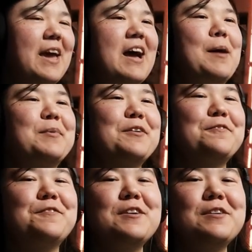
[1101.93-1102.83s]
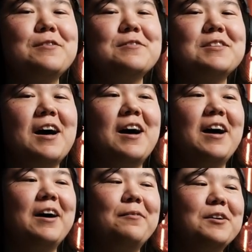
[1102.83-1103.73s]
I'm confused,
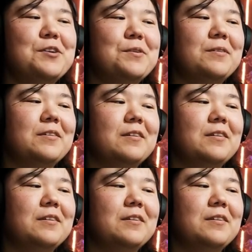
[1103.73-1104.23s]
huh? What do you